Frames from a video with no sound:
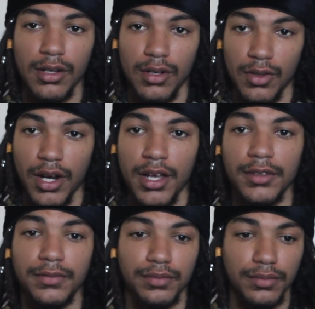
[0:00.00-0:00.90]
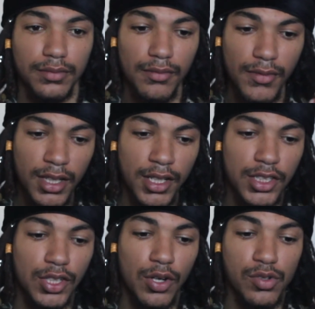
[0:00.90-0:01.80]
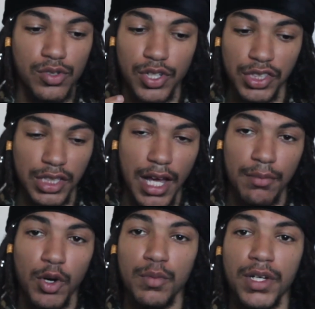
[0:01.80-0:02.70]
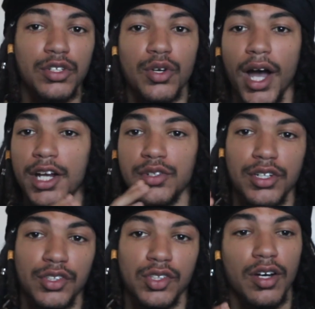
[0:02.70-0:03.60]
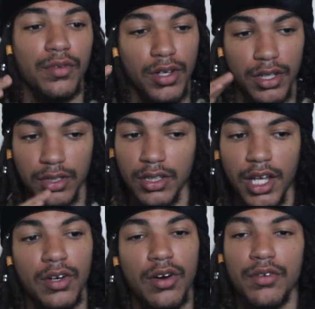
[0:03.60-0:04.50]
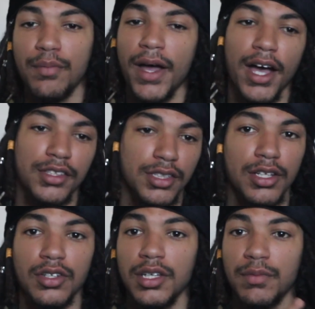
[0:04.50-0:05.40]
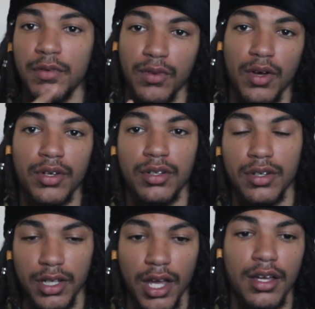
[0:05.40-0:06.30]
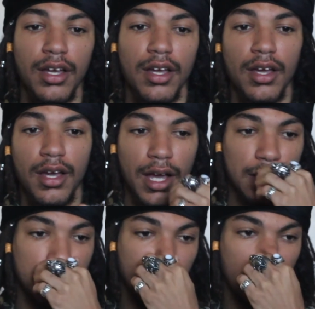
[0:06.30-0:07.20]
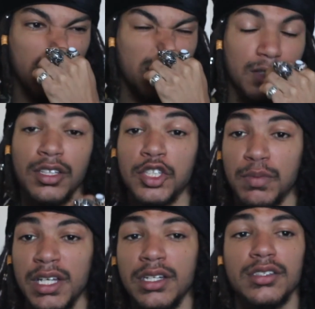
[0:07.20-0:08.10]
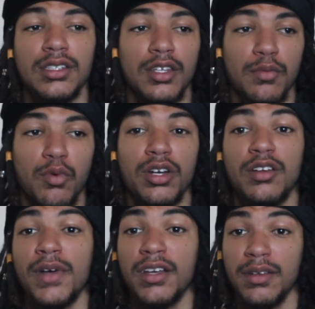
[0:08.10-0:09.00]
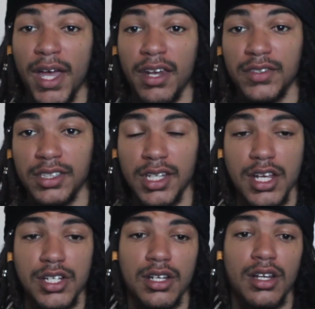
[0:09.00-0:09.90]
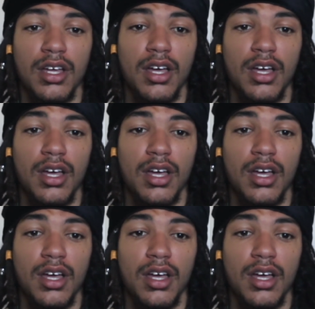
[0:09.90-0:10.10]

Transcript: Right? And so just in that moment, you hydrate yourself, you let go of the past, and you keep it flowing, okay? And so the spleen is another point of manifestation.